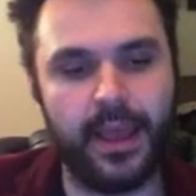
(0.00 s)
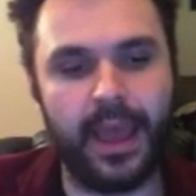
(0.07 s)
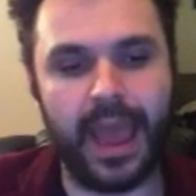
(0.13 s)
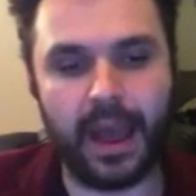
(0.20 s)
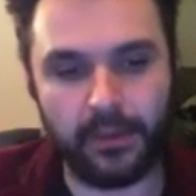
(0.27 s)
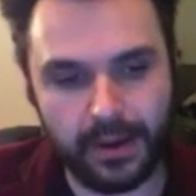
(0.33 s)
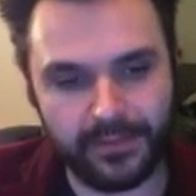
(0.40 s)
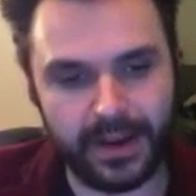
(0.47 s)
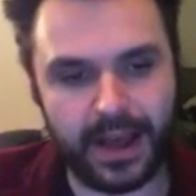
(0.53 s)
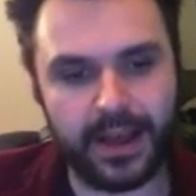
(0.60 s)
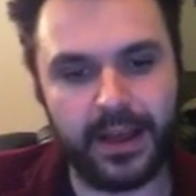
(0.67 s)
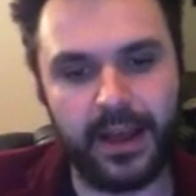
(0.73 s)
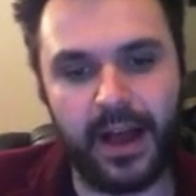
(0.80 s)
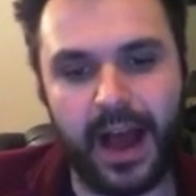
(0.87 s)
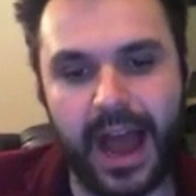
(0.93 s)

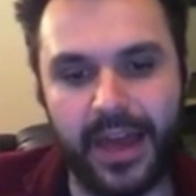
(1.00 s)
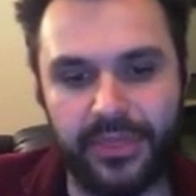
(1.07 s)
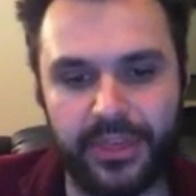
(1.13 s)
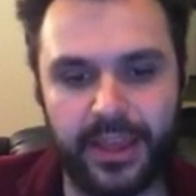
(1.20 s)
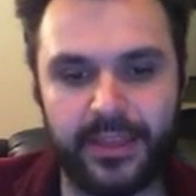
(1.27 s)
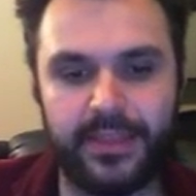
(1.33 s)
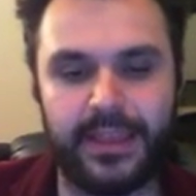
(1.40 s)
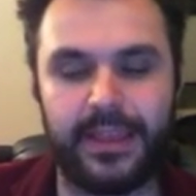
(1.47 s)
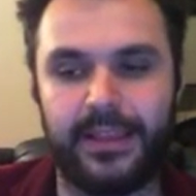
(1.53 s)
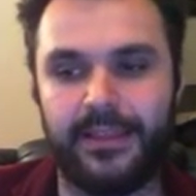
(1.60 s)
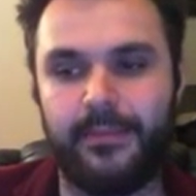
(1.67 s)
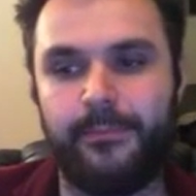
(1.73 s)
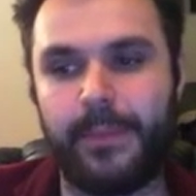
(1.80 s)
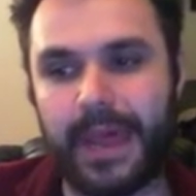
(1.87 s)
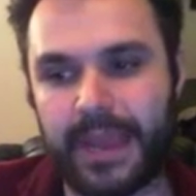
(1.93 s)
However, I think
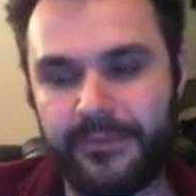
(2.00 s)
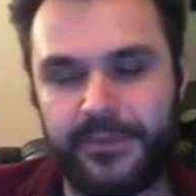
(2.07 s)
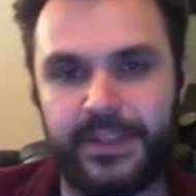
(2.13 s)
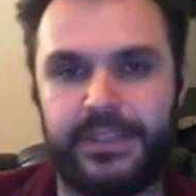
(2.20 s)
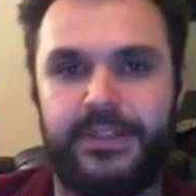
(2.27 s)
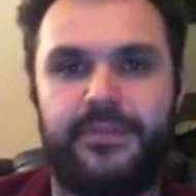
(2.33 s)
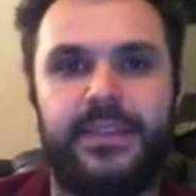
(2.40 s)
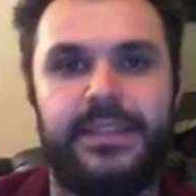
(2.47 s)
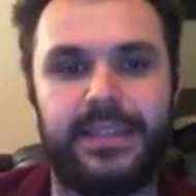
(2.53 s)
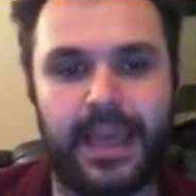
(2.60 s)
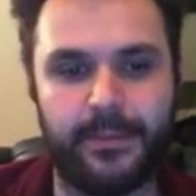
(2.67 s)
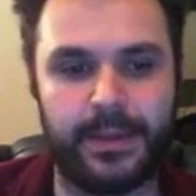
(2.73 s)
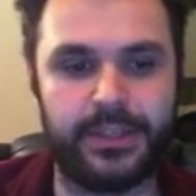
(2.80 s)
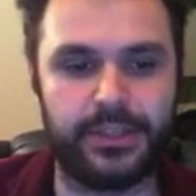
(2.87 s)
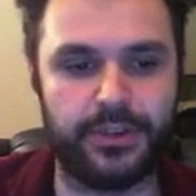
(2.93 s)
the benefits of this
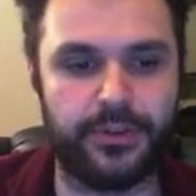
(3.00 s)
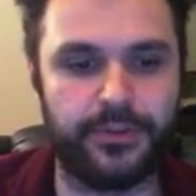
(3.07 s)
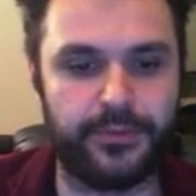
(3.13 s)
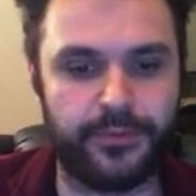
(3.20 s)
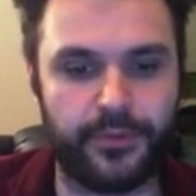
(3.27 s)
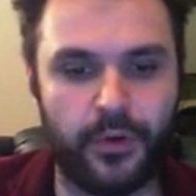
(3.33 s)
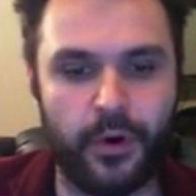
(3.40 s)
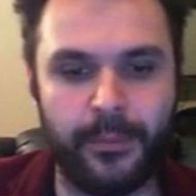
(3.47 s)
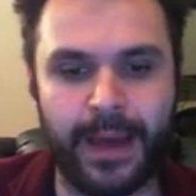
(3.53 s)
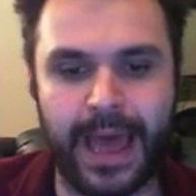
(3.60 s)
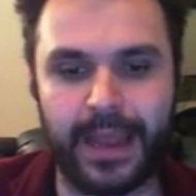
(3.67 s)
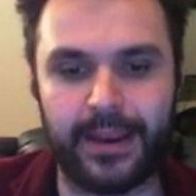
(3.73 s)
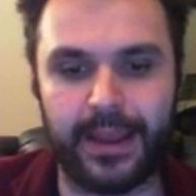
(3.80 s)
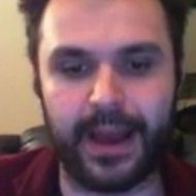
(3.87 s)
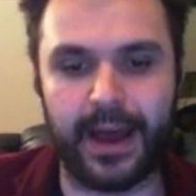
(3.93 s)
MSU
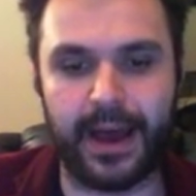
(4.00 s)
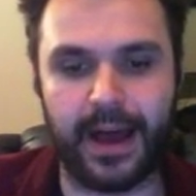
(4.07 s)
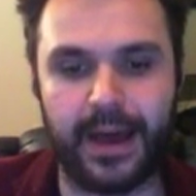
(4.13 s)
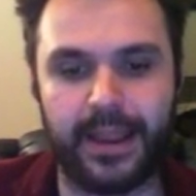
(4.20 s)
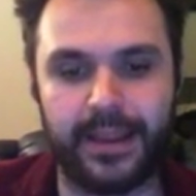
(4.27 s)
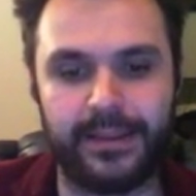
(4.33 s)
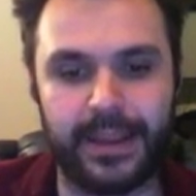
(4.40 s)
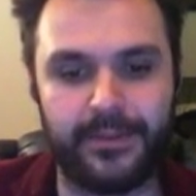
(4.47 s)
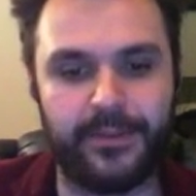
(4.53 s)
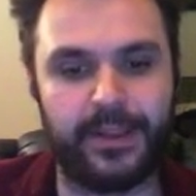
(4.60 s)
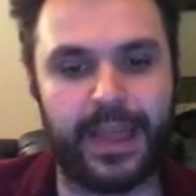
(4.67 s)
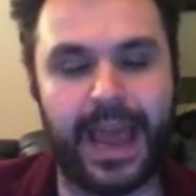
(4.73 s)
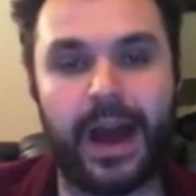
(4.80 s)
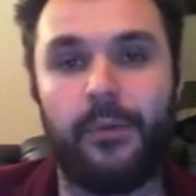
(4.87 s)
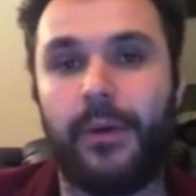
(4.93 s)
format are
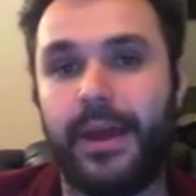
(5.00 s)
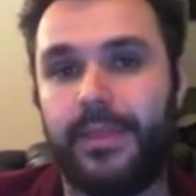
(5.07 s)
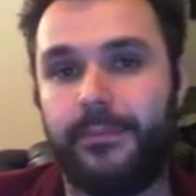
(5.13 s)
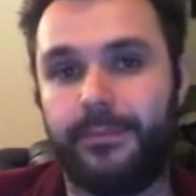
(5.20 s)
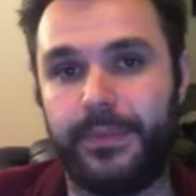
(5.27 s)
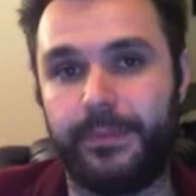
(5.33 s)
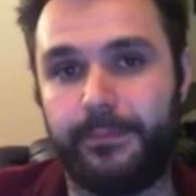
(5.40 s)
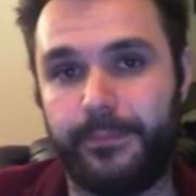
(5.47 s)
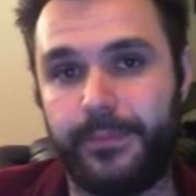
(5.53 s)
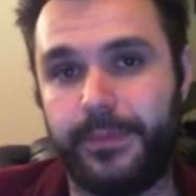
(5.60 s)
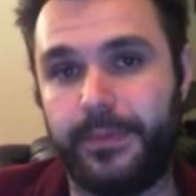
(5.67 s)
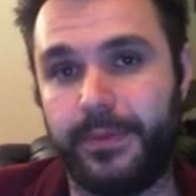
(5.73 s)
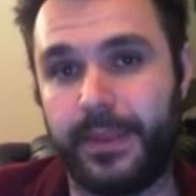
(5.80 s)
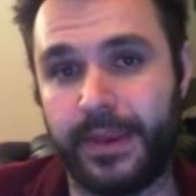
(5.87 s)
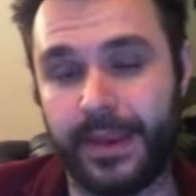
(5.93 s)
definitely outweigh
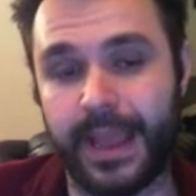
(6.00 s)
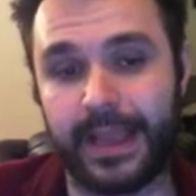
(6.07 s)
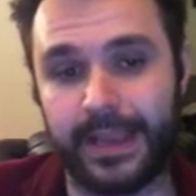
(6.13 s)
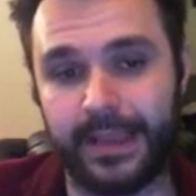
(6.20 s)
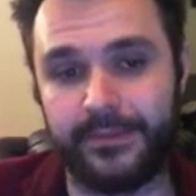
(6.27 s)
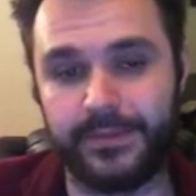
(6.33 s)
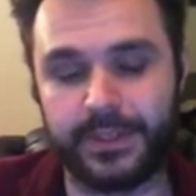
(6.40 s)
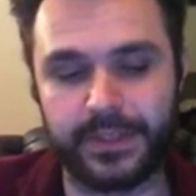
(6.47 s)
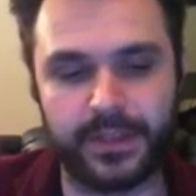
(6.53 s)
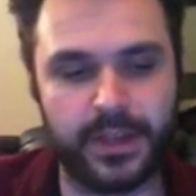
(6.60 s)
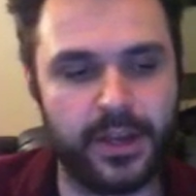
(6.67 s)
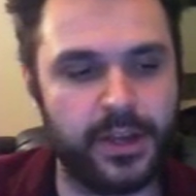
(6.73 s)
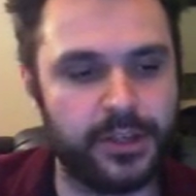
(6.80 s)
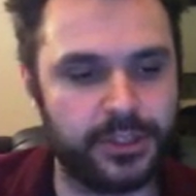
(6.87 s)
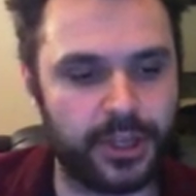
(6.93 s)
the negatives.
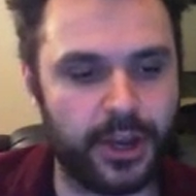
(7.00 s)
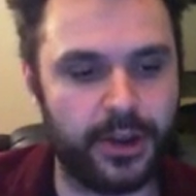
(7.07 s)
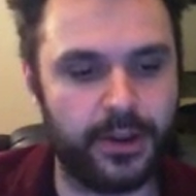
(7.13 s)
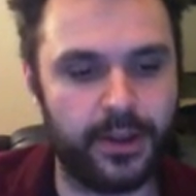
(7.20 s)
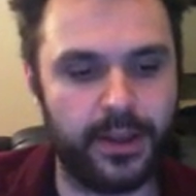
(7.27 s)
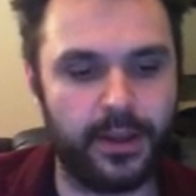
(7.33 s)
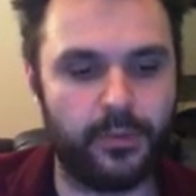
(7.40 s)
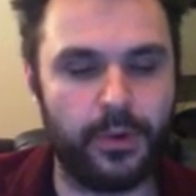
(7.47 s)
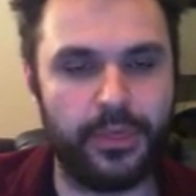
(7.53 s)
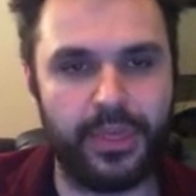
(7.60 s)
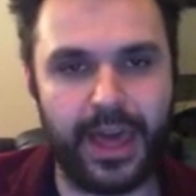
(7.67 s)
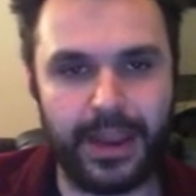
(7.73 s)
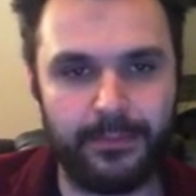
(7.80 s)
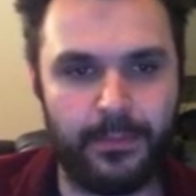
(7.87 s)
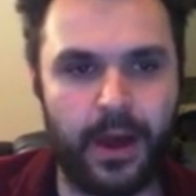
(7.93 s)
So with
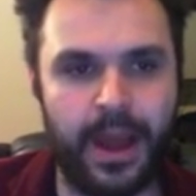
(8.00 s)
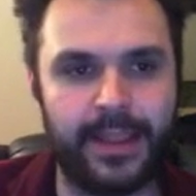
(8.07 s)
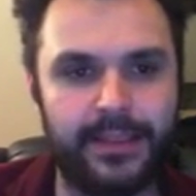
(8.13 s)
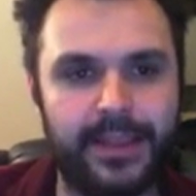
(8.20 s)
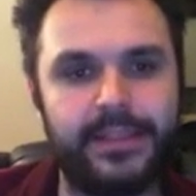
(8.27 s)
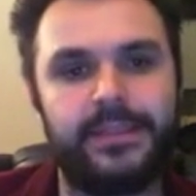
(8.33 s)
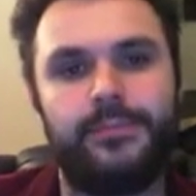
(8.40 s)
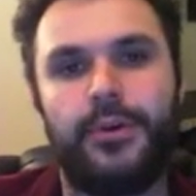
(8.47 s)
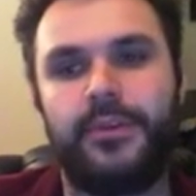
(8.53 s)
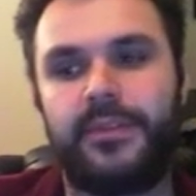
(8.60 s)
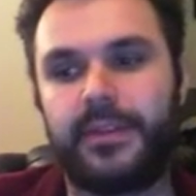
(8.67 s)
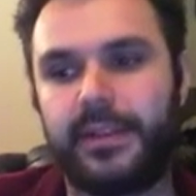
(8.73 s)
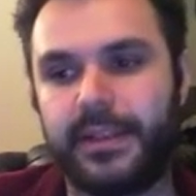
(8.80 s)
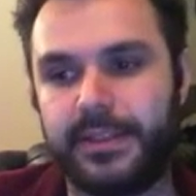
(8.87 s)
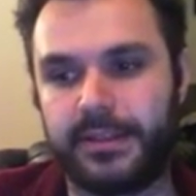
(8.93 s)
that in mind, let's move to
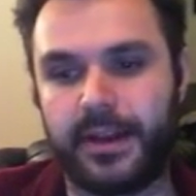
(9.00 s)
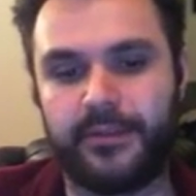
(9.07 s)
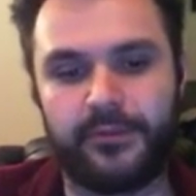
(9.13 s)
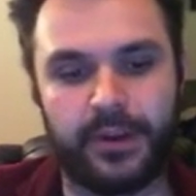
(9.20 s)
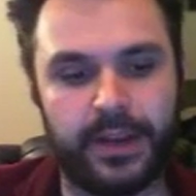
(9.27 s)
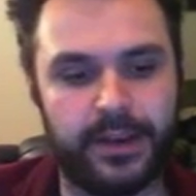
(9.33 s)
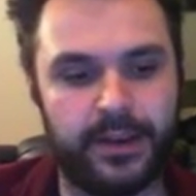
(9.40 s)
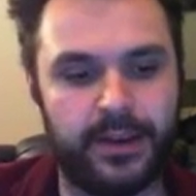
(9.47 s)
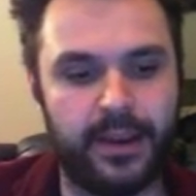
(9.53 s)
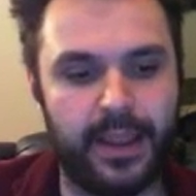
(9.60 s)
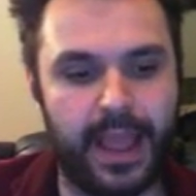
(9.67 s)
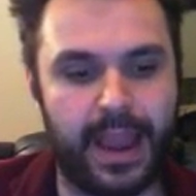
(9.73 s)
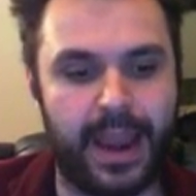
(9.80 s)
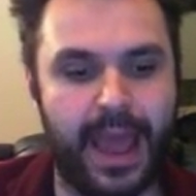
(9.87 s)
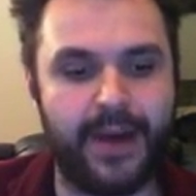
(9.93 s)
the list I've written
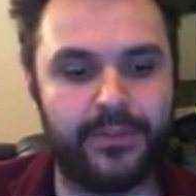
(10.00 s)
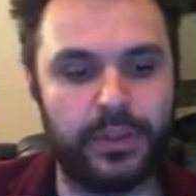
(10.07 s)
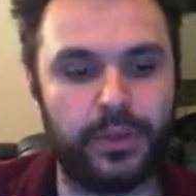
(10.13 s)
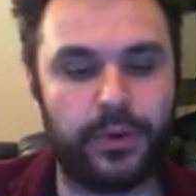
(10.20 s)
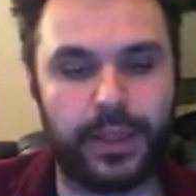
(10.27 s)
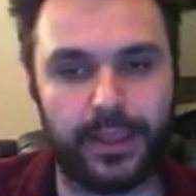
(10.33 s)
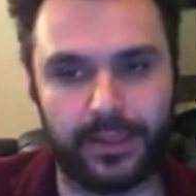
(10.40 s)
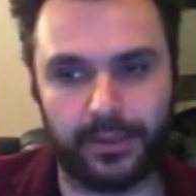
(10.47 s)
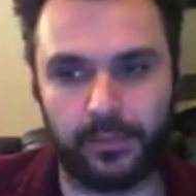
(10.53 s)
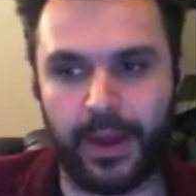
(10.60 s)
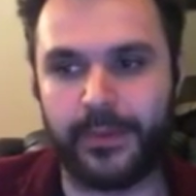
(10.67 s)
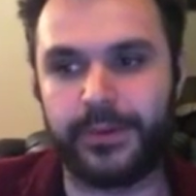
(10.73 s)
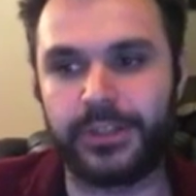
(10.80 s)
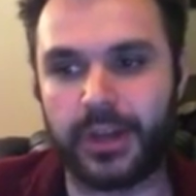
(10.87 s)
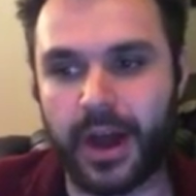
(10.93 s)
and have a look at the
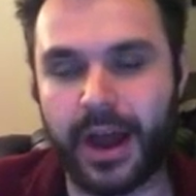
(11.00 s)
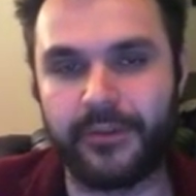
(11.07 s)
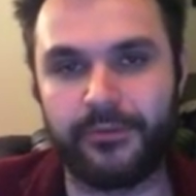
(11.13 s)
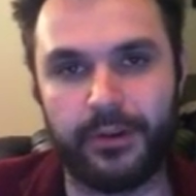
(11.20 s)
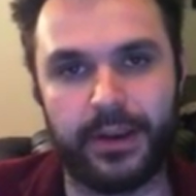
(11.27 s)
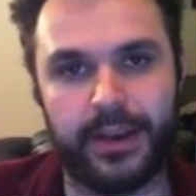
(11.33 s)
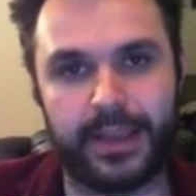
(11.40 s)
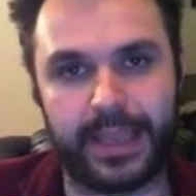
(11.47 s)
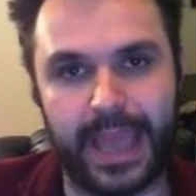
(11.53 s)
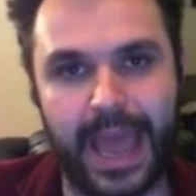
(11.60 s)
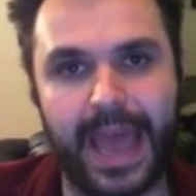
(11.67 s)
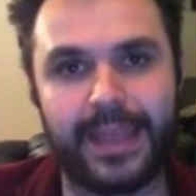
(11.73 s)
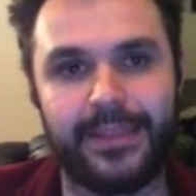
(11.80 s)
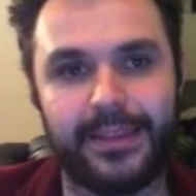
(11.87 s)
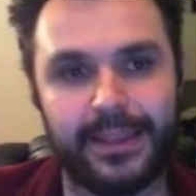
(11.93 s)
way in which I've written a
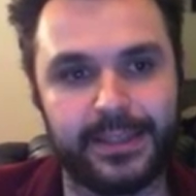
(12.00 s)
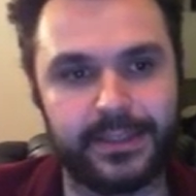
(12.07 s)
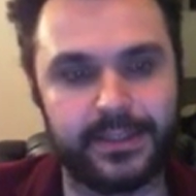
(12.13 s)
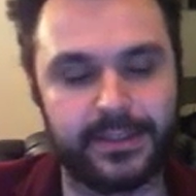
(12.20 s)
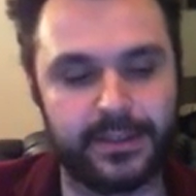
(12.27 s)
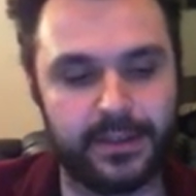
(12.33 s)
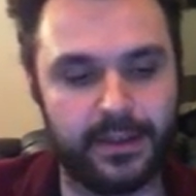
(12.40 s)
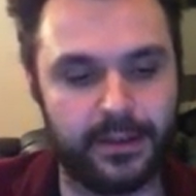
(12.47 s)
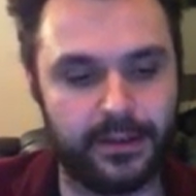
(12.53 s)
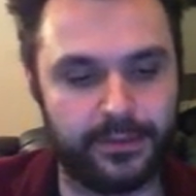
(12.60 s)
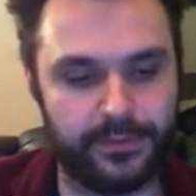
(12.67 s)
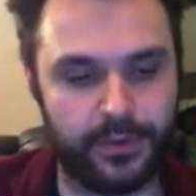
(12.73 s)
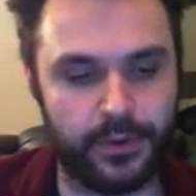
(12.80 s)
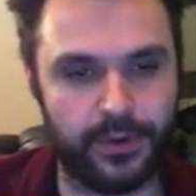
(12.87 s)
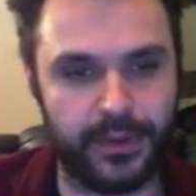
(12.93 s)
CAD list
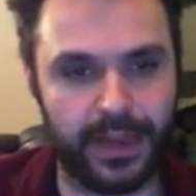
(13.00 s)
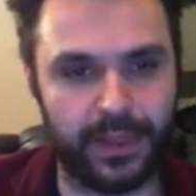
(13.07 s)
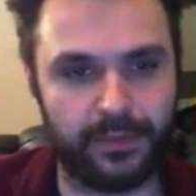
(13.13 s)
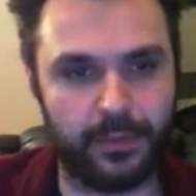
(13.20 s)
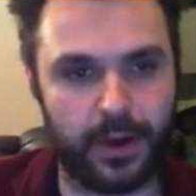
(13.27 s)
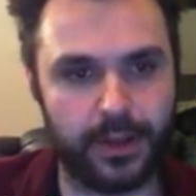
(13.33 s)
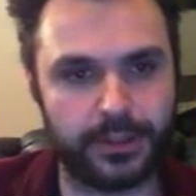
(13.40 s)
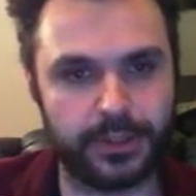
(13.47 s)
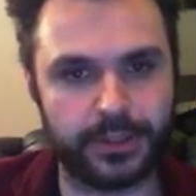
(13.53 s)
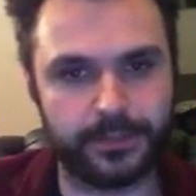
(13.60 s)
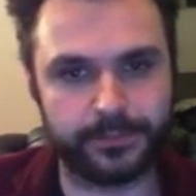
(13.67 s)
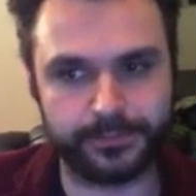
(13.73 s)
for Deathwatch.